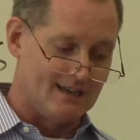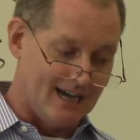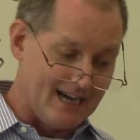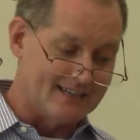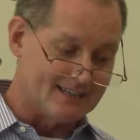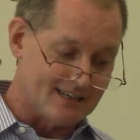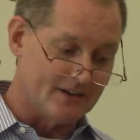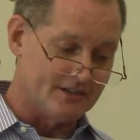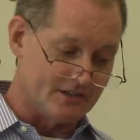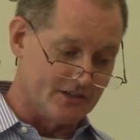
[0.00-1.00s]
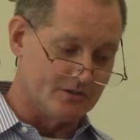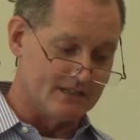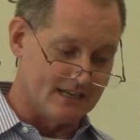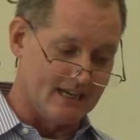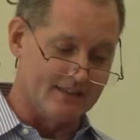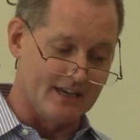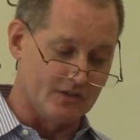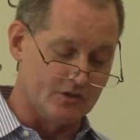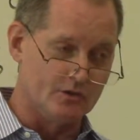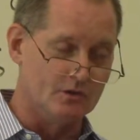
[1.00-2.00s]
I declare to you today that
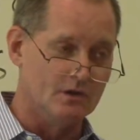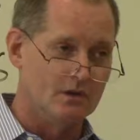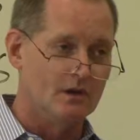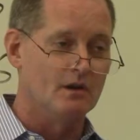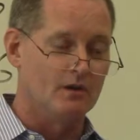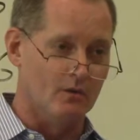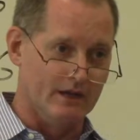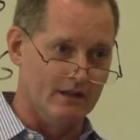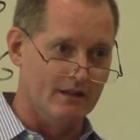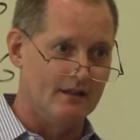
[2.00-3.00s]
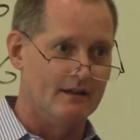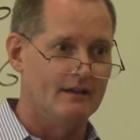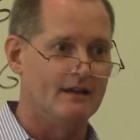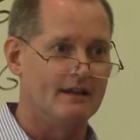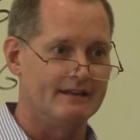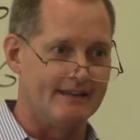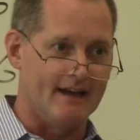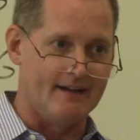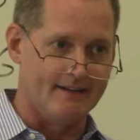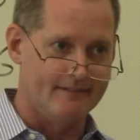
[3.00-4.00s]
you will
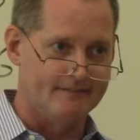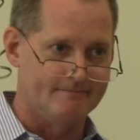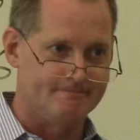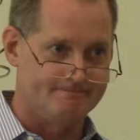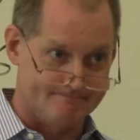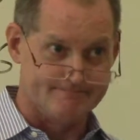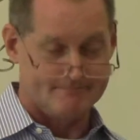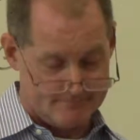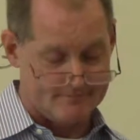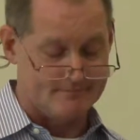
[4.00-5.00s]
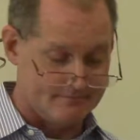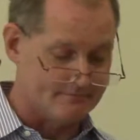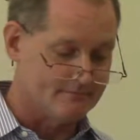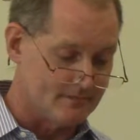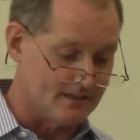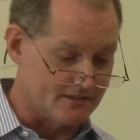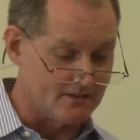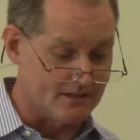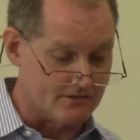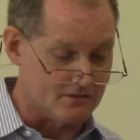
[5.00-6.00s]
die. It's
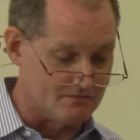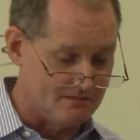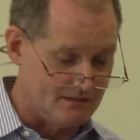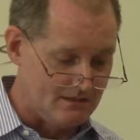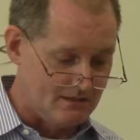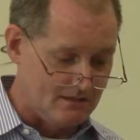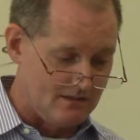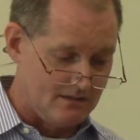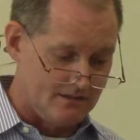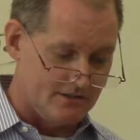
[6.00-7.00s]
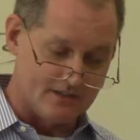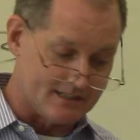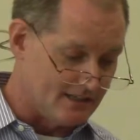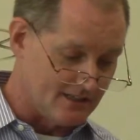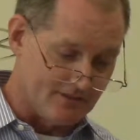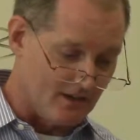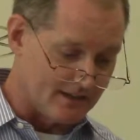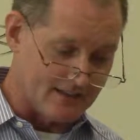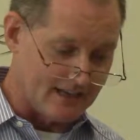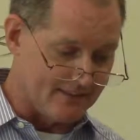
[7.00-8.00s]
really true. You're not going to live long
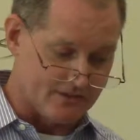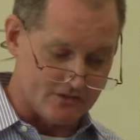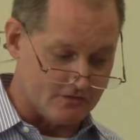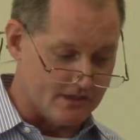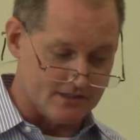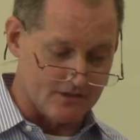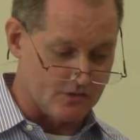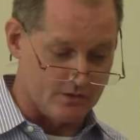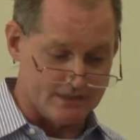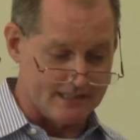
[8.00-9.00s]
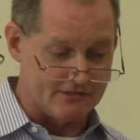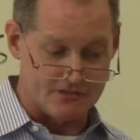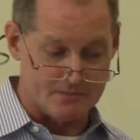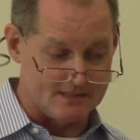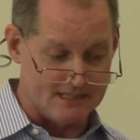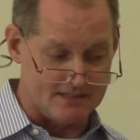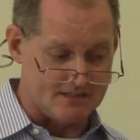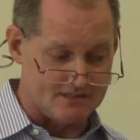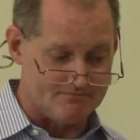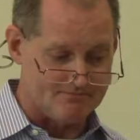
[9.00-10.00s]
in the land that you're crossing the Jordan to enter and
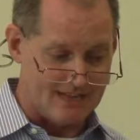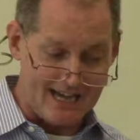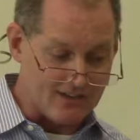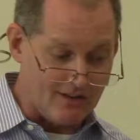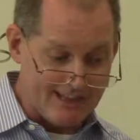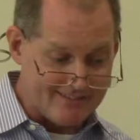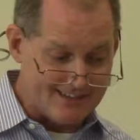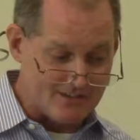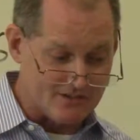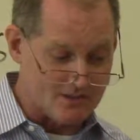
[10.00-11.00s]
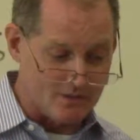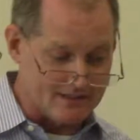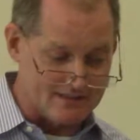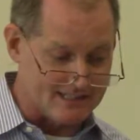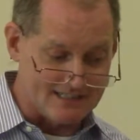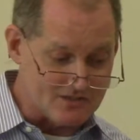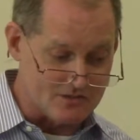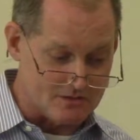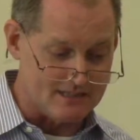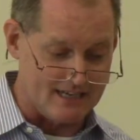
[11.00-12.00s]
possess. I call heaven and earth to witness against
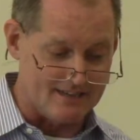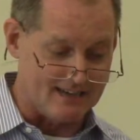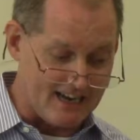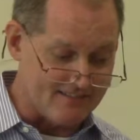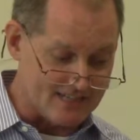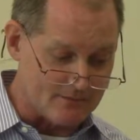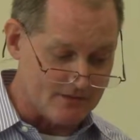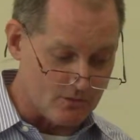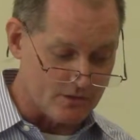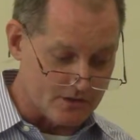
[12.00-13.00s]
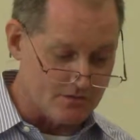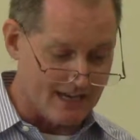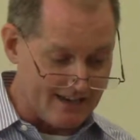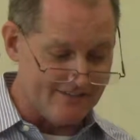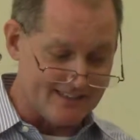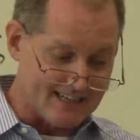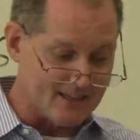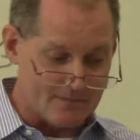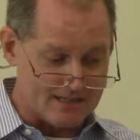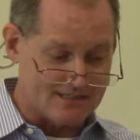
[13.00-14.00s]
you today that I have set before you life and
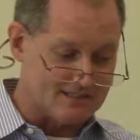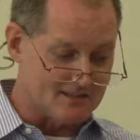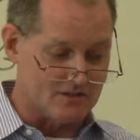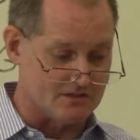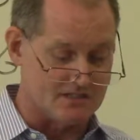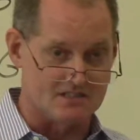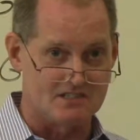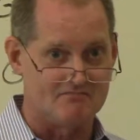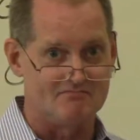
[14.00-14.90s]
death, blessings and curses.